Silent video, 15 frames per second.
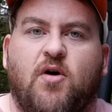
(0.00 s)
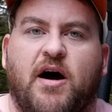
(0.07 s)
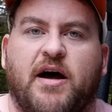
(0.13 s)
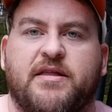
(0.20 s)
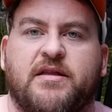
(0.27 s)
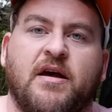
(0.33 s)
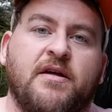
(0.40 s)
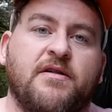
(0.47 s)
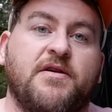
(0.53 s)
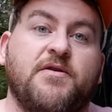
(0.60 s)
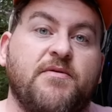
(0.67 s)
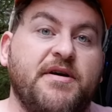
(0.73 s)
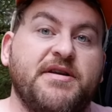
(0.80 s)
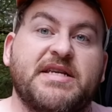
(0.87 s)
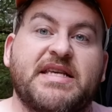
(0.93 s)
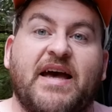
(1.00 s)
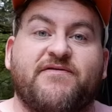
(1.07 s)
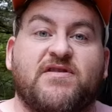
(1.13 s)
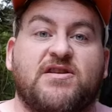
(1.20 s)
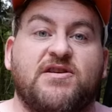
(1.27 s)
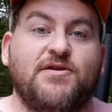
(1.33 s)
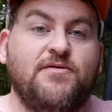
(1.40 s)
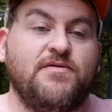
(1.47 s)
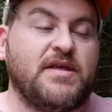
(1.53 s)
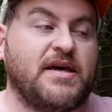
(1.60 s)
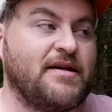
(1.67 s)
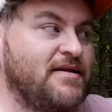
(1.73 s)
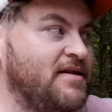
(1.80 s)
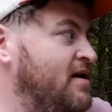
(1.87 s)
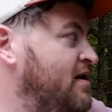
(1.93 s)
watts. So you really just have to tune
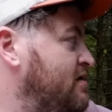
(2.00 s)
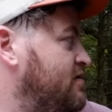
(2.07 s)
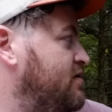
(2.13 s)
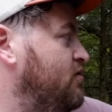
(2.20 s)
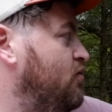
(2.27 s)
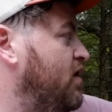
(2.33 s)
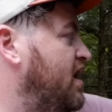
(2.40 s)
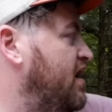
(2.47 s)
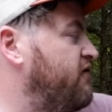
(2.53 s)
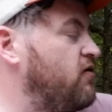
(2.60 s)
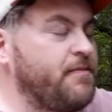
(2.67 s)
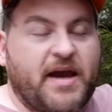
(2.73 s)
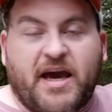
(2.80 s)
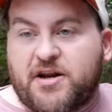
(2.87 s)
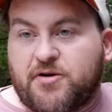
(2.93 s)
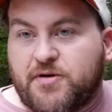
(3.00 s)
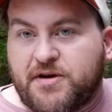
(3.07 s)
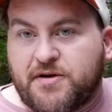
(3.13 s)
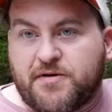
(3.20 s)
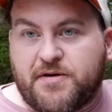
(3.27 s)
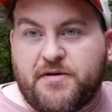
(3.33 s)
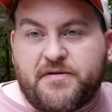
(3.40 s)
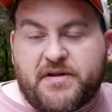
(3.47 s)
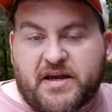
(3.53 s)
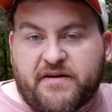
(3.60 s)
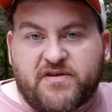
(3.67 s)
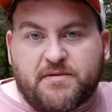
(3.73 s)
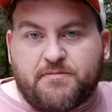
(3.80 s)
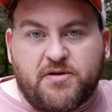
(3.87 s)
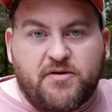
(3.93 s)
this to whatever battery you're using.
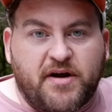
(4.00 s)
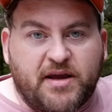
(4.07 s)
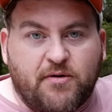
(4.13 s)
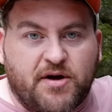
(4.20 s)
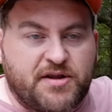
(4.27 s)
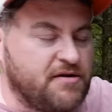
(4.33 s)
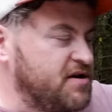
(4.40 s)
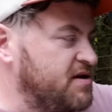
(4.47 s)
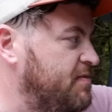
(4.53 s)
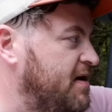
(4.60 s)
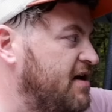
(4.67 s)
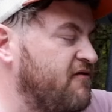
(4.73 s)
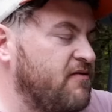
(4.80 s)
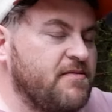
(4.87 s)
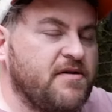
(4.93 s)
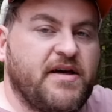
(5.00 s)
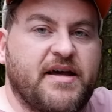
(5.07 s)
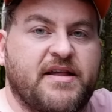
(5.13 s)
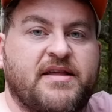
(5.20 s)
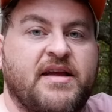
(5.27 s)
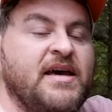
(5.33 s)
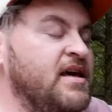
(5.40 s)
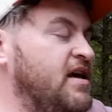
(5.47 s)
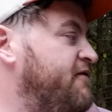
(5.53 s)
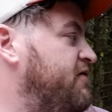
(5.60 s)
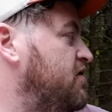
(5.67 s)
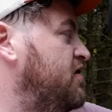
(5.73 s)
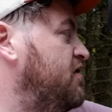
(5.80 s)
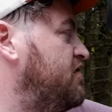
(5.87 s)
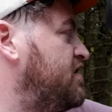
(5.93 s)
If it's a Bluetti one, you just pick it from the list. If
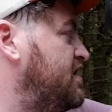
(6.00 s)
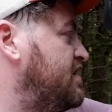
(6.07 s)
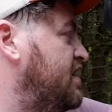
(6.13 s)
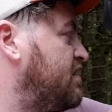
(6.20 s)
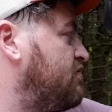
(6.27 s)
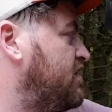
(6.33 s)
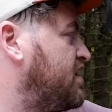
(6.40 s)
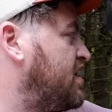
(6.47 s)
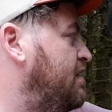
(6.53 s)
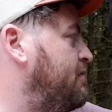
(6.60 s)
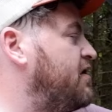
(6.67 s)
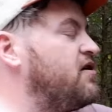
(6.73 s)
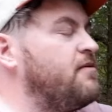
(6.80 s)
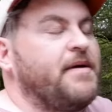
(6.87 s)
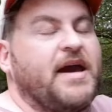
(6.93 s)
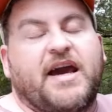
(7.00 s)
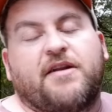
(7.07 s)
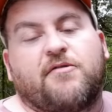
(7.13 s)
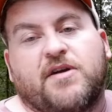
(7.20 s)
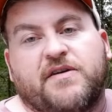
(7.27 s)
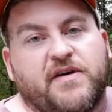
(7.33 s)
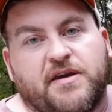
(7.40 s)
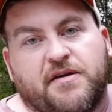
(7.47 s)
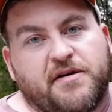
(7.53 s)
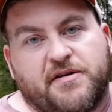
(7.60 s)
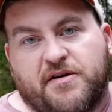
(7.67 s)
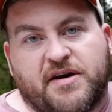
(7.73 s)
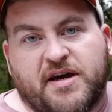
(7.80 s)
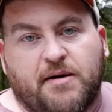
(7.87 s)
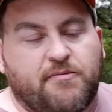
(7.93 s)
you're using this with some other battery that you
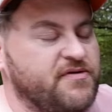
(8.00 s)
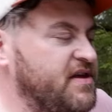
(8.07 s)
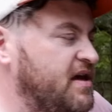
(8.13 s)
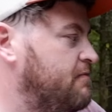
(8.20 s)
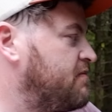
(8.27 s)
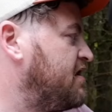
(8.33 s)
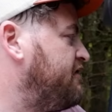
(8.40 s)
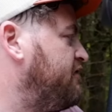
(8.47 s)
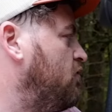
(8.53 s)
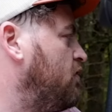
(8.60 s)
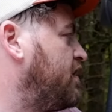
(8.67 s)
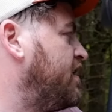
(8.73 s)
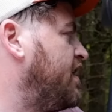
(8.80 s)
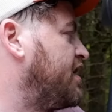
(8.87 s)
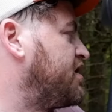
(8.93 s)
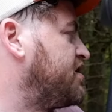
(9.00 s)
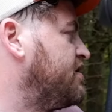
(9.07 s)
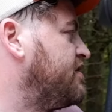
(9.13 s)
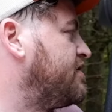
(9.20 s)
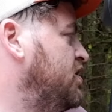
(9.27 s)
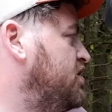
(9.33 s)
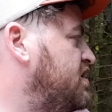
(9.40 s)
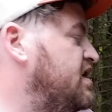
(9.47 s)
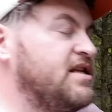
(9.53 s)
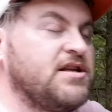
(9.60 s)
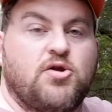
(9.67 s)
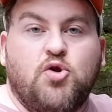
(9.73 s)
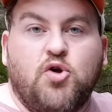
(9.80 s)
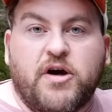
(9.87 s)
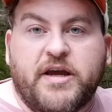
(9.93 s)
can hook up with the MC4 connection, you just need
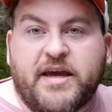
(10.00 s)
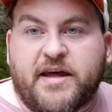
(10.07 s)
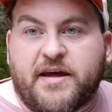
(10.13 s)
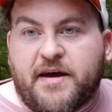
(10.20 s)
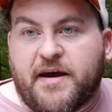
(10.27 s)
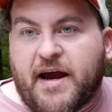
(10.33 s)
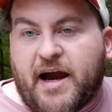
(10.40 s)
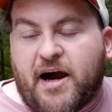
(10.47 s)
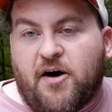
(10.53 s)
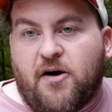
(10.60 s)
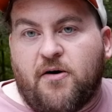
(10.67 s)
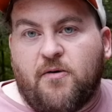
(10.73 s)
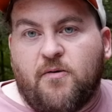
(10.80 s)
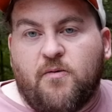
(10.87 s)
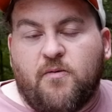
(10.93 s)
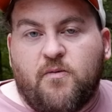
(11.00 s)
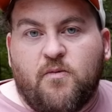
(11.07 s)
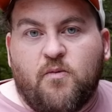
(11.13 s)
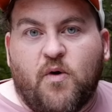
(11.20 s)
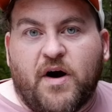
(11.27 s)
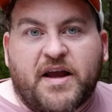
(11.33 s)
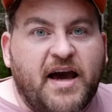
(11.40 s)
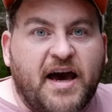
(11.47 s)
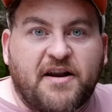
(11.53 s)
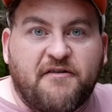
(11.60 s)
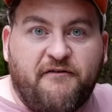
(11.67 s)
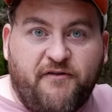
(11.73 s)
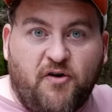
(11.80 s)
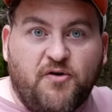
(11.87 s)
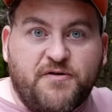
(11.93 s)
to look at what kind
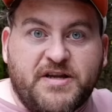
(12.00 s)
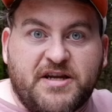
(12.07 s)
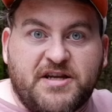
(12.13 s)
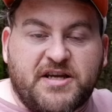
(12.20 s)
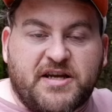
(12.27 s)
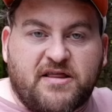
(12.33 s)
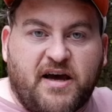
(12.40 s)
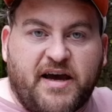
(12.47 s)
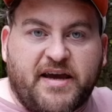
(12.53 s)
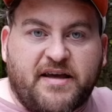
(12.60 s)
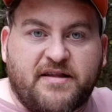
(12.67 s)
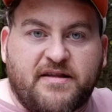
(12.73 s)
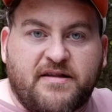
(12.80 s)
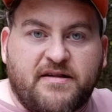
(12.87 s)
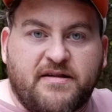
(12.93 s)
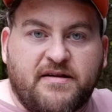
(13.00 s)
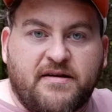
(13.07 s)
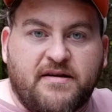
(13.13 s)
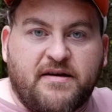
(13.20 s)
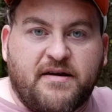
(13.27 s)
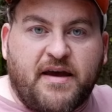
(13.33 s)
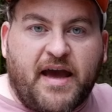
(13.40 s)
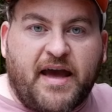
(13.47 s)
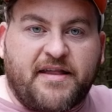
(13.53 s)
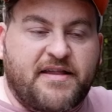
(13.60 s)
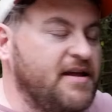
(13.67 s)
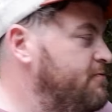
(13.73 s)
of voltage it likes as